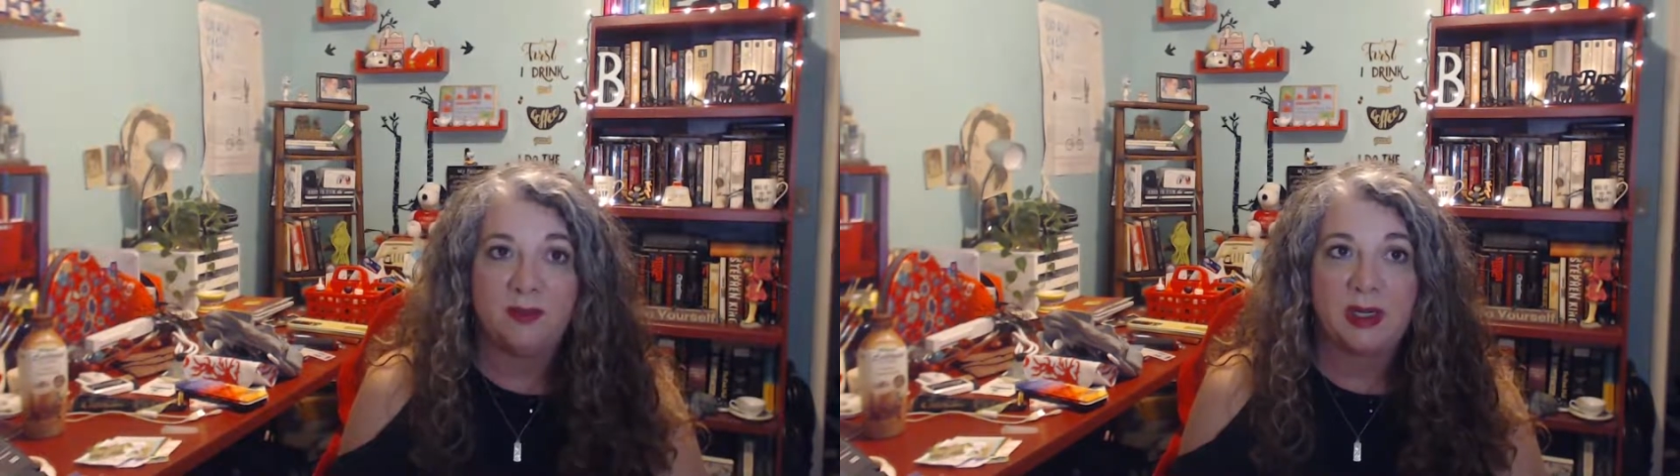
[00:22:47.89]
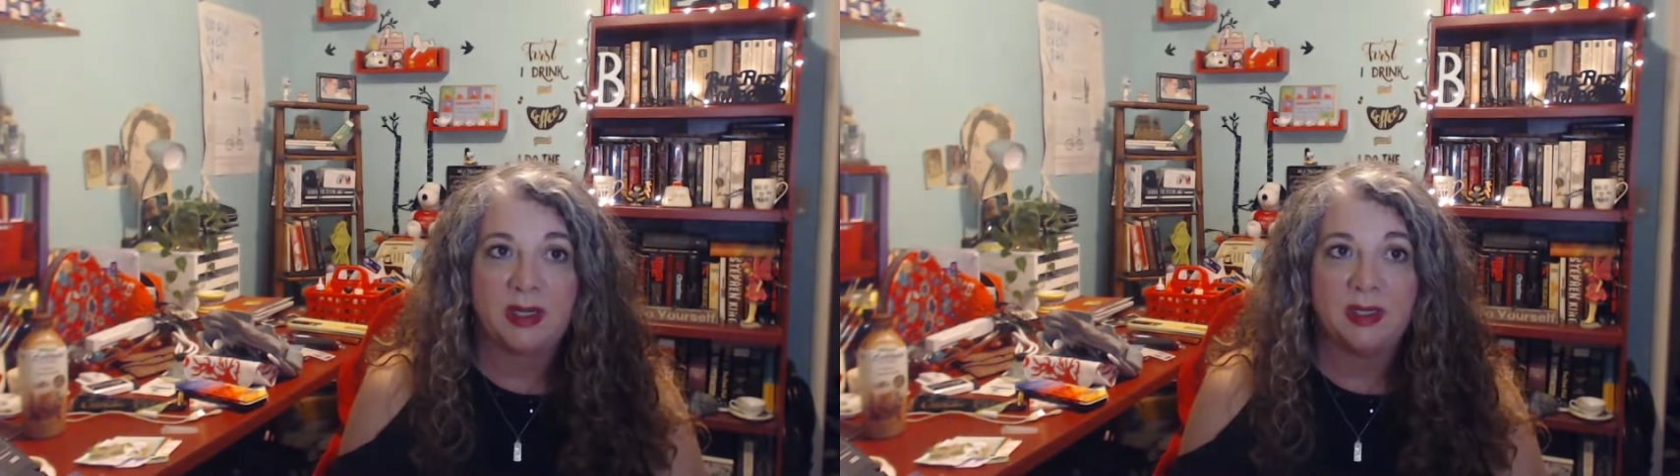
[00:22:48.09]

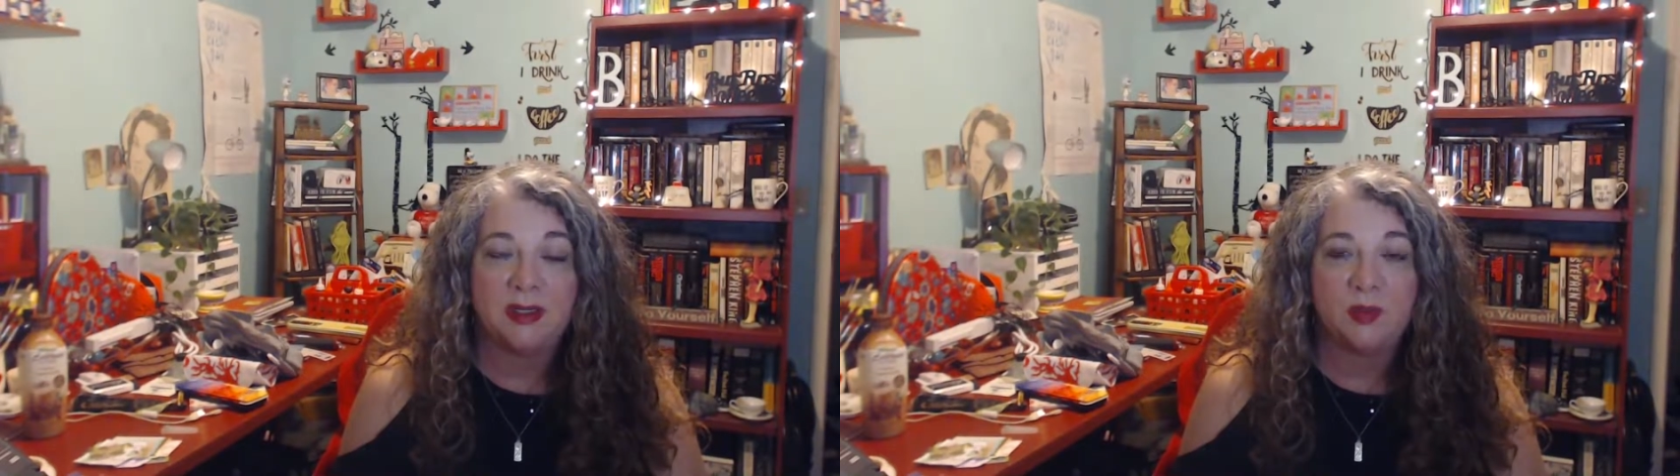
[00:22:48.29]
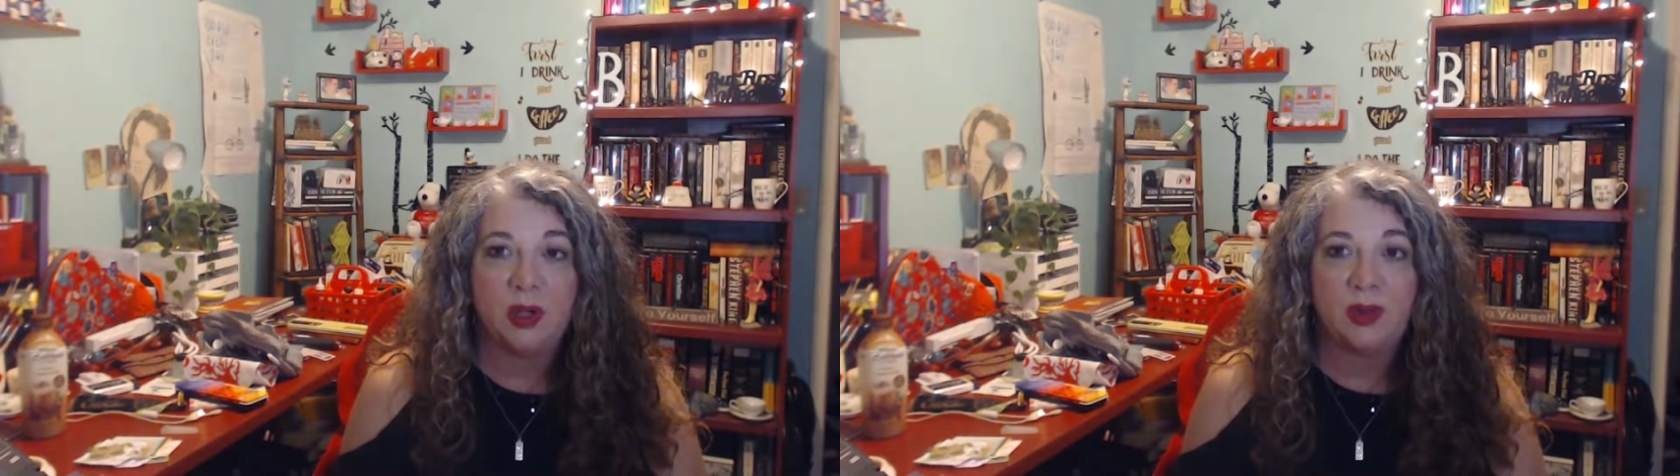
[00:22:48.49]

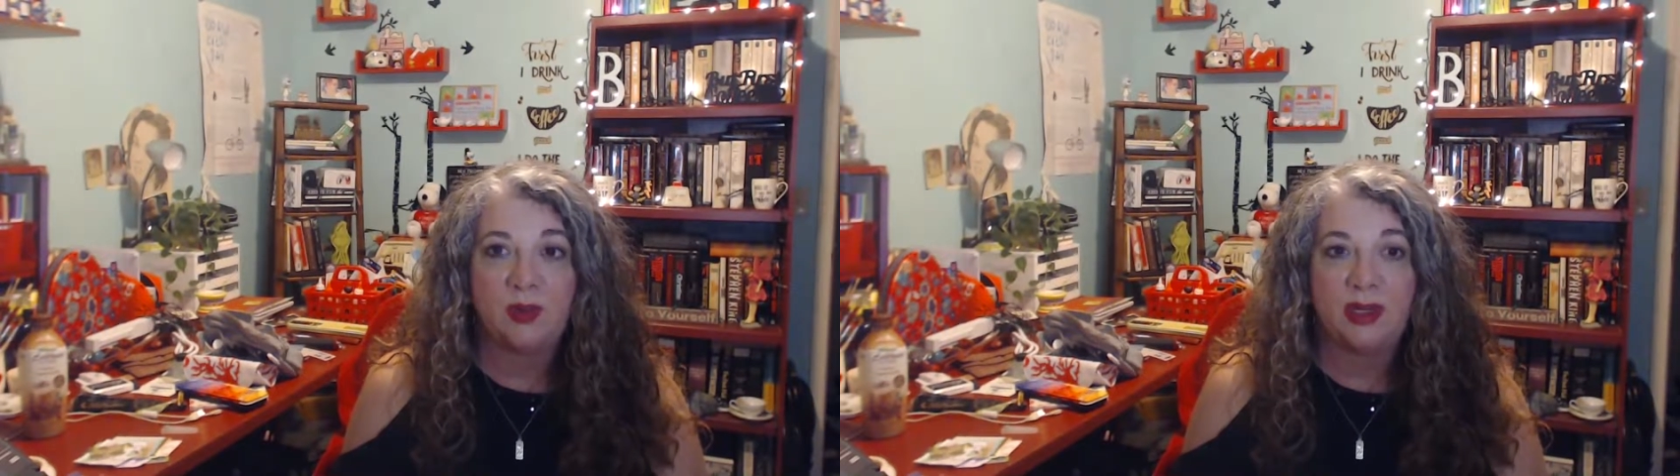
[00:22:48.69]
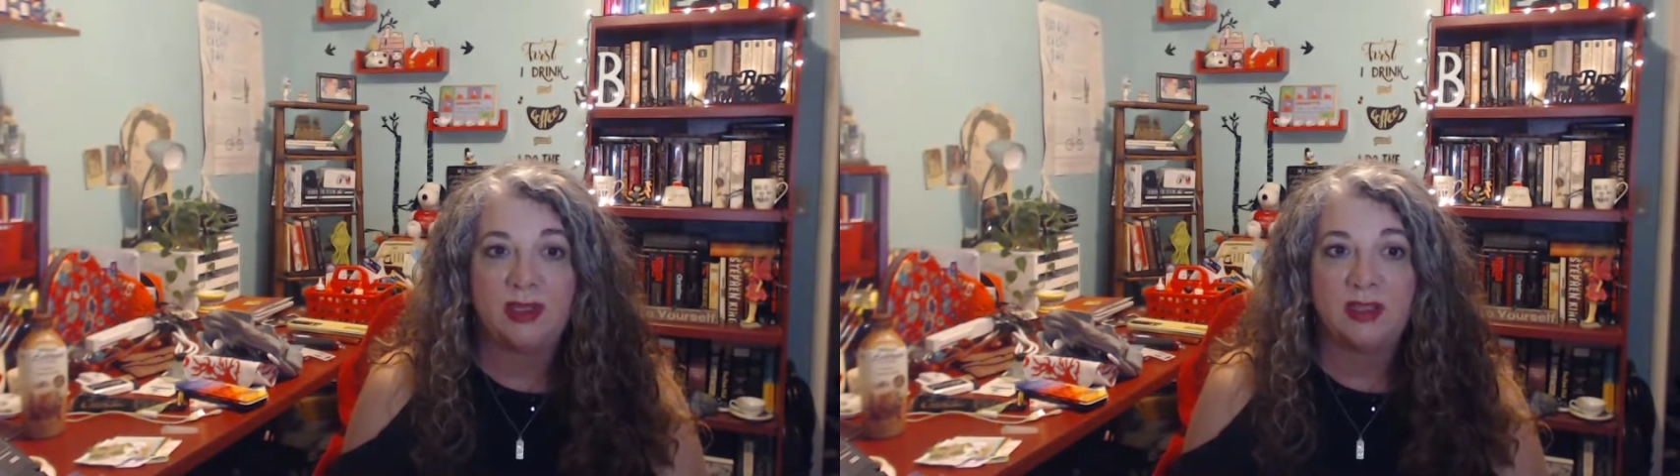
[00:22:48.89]
because one of the
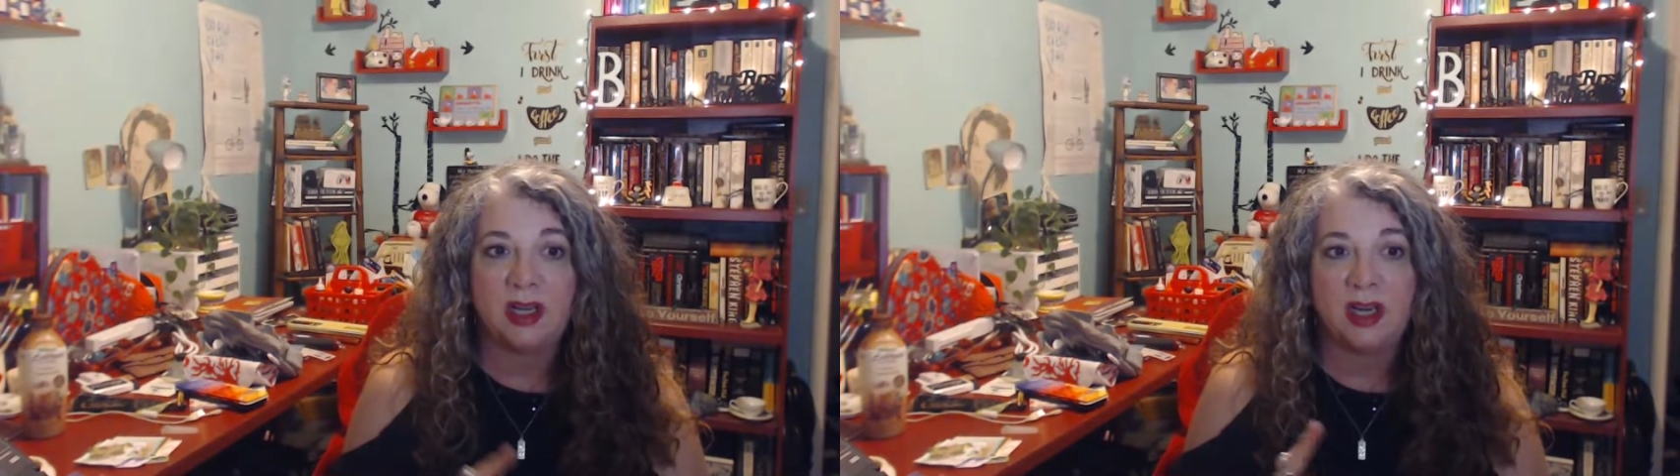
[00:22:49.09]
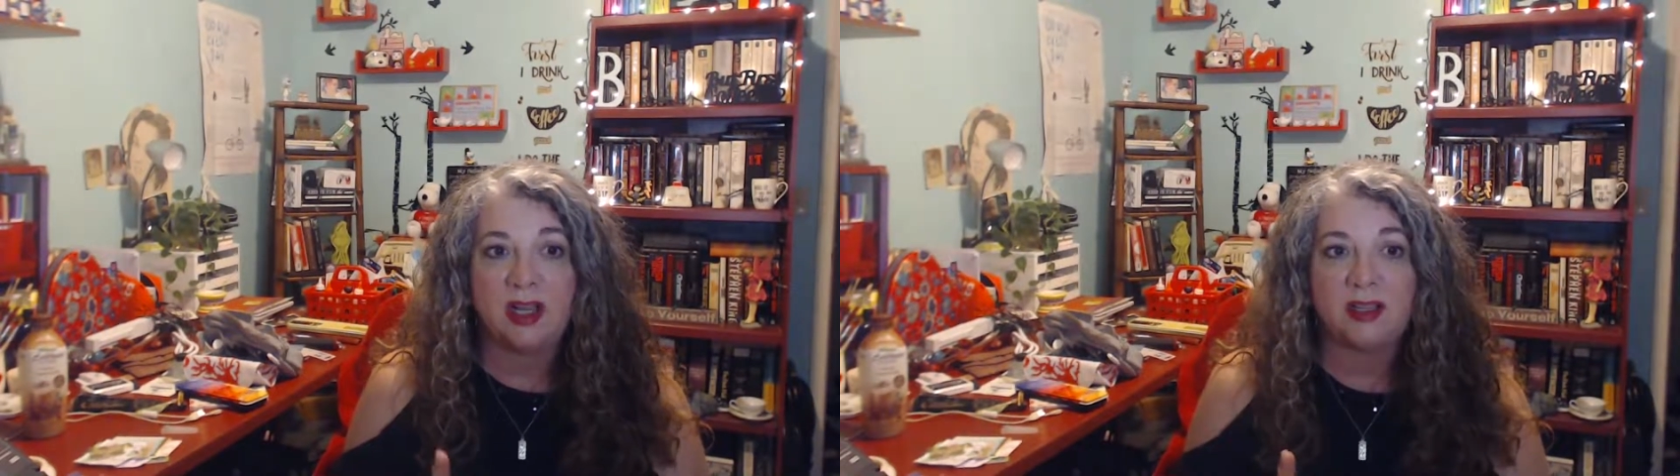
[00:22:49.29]
reasons
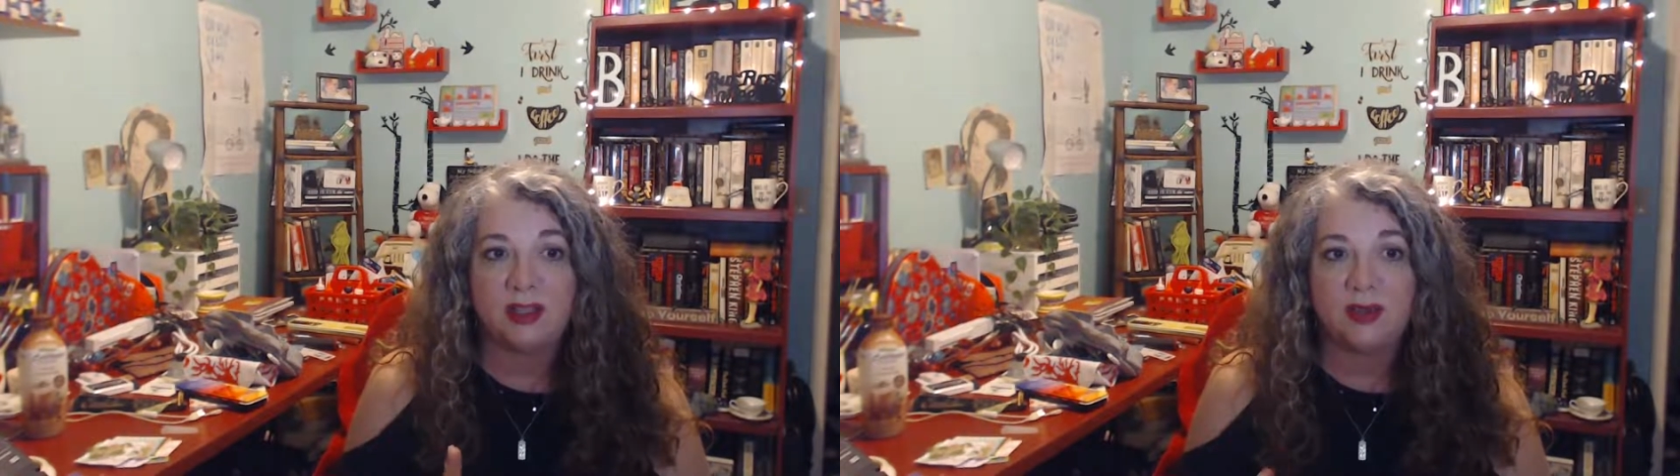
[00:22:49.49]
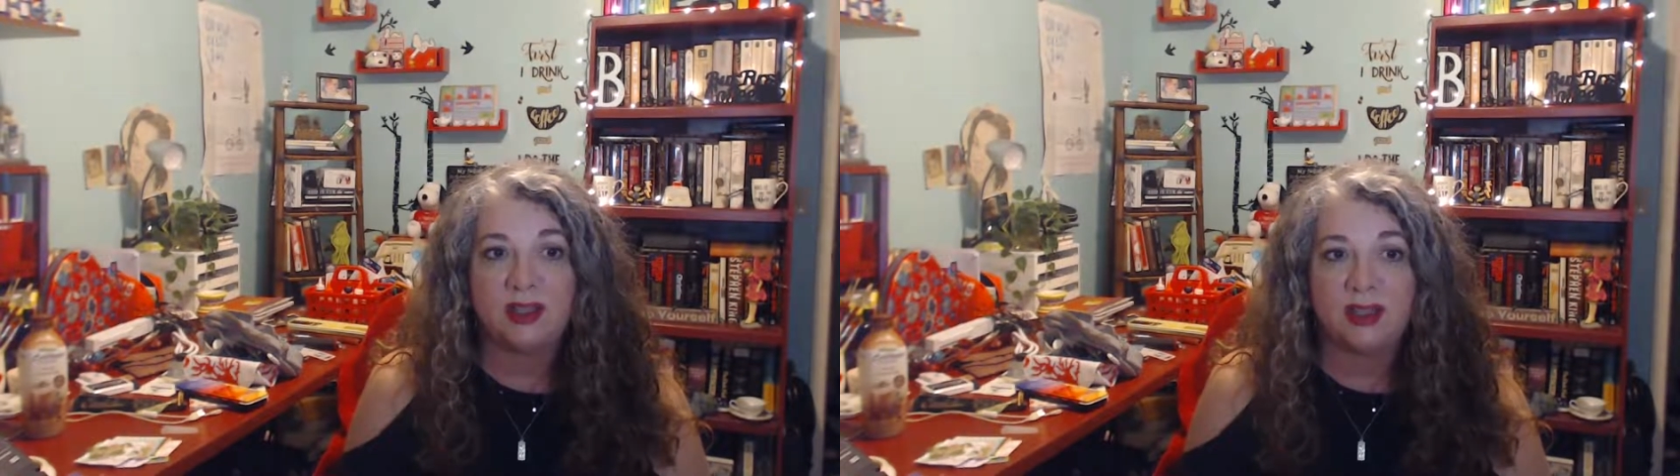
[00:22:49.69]
I got
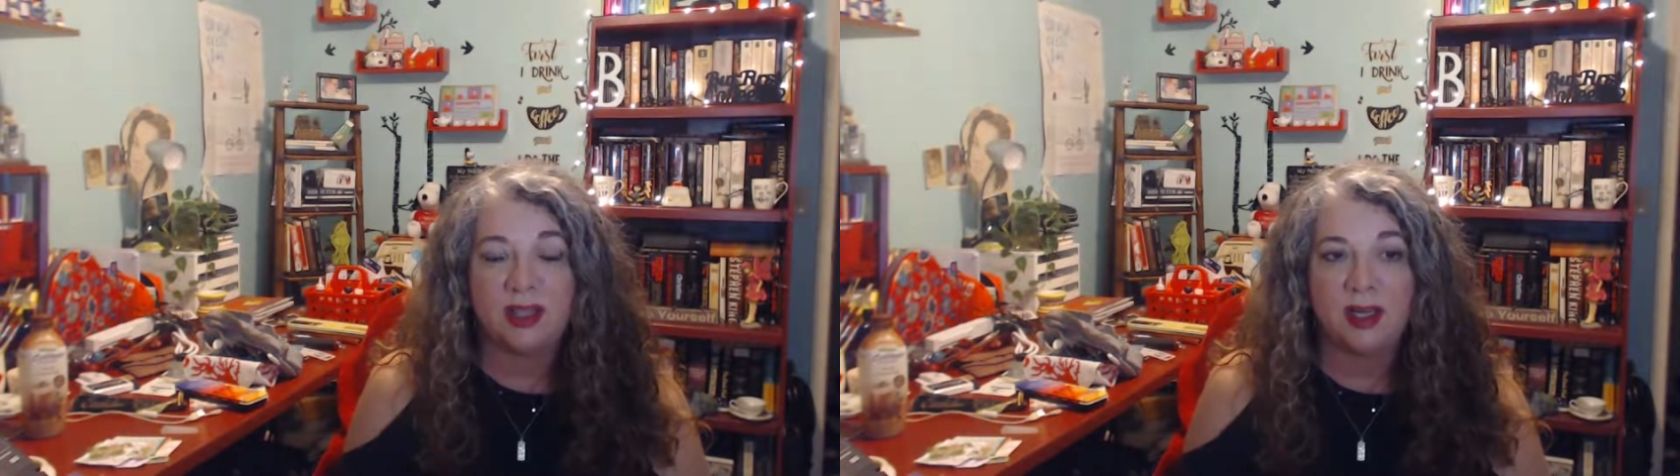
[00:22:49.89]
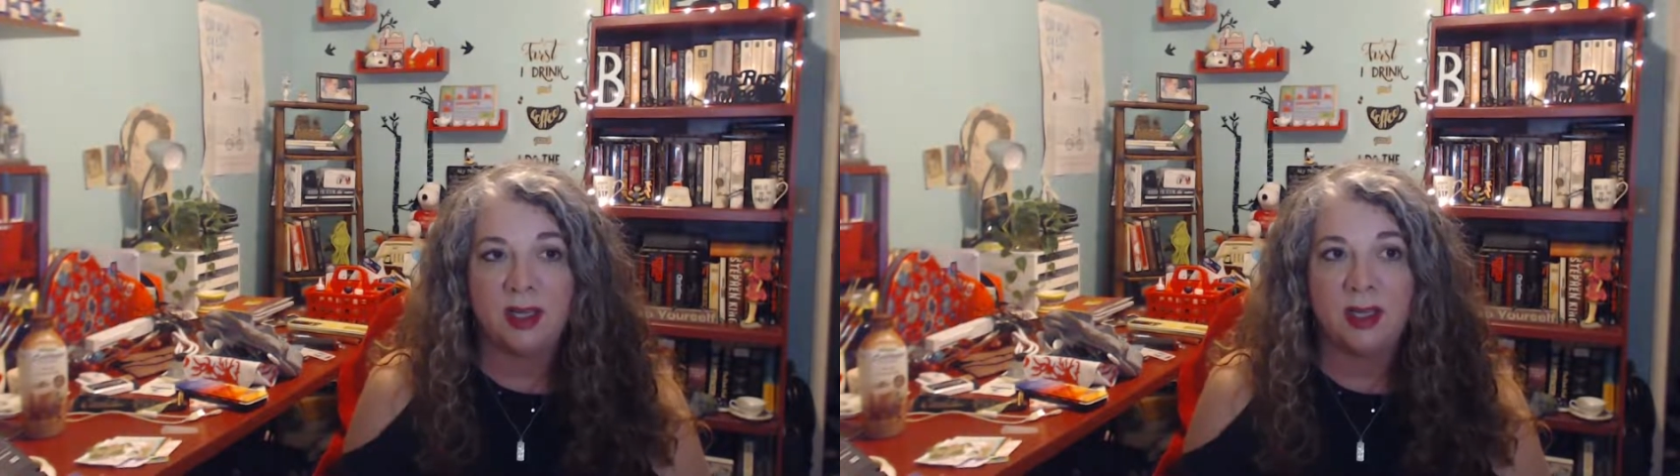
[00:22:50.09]
so
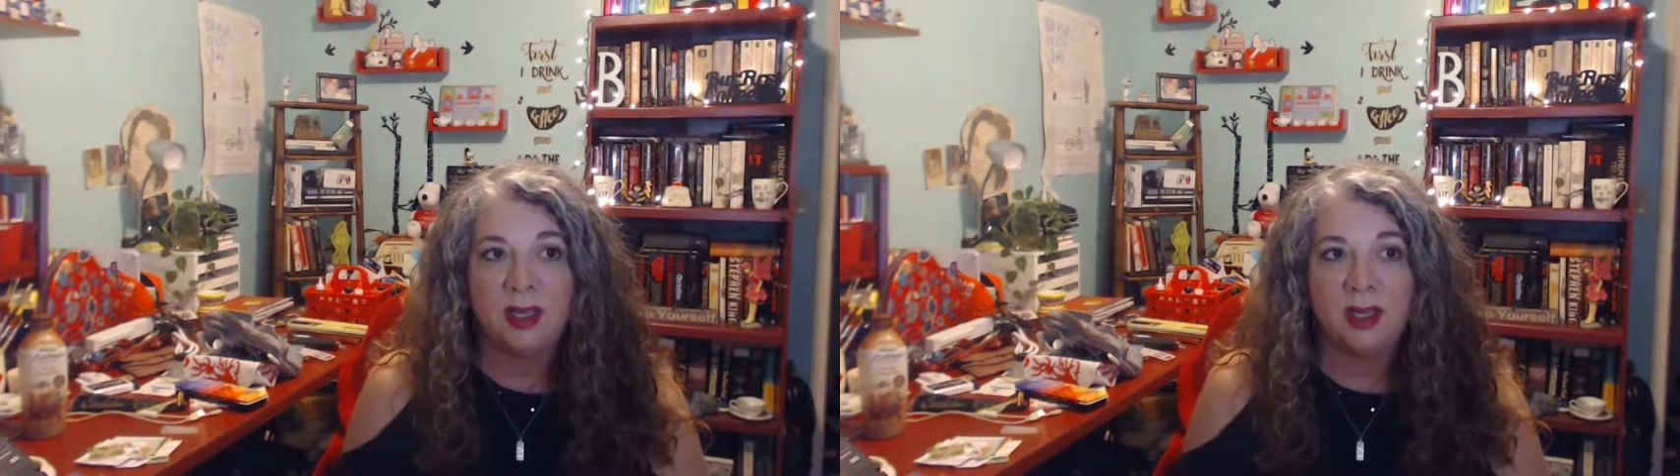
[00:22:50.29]
sick